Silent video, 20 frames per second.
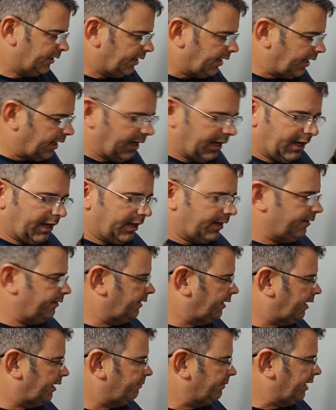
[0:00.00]
And
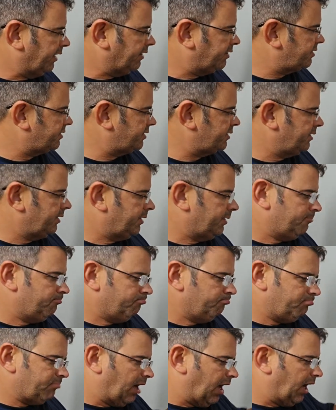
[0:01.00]

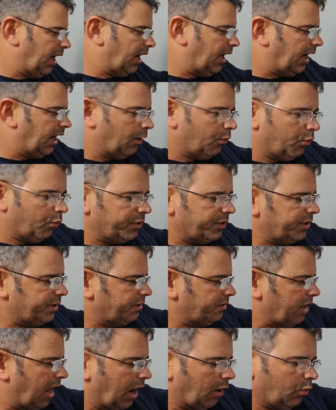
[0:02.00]
I
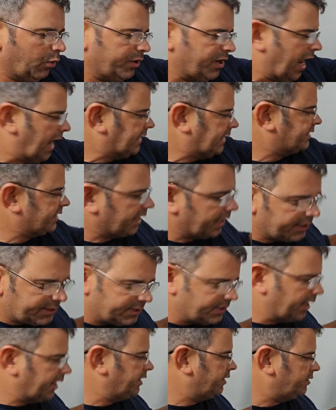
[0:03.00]
would not say it's
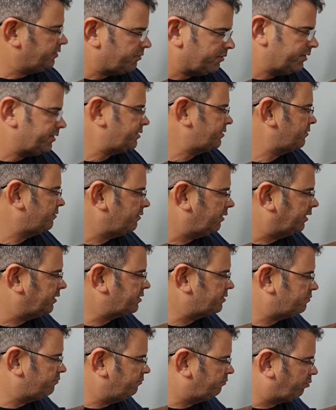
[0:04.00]
dangerous.
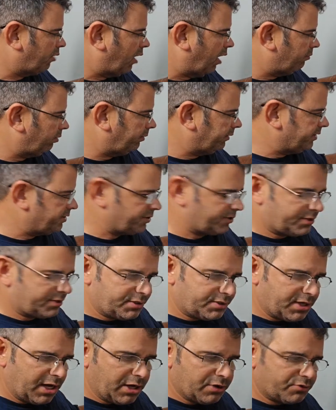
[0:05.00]
It's probably just
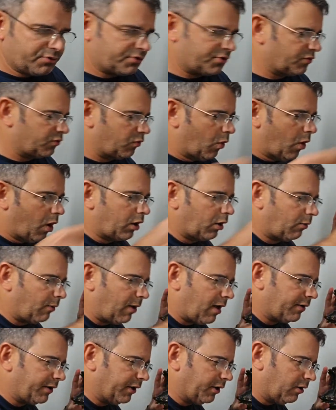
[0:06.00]
as dangerous as walking
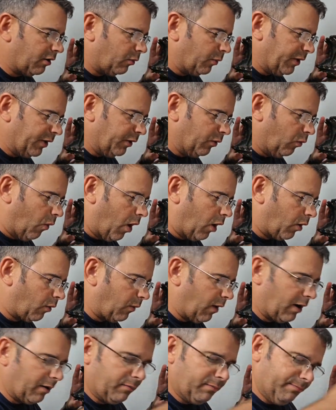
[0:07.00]
around here. And we didn't walk
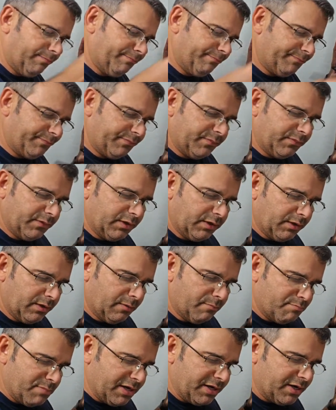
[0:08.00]
around
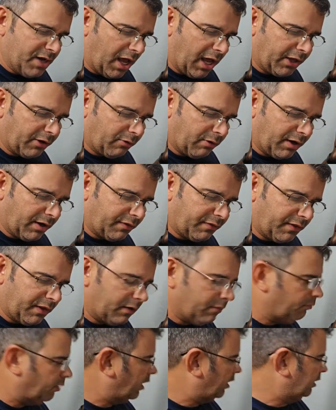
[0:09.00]
midnight or
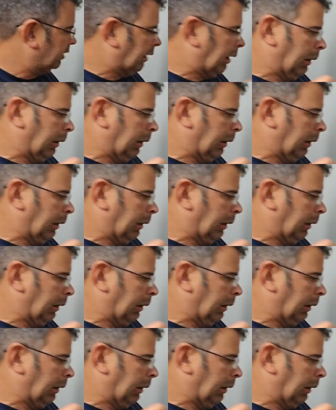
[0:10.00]
anything, but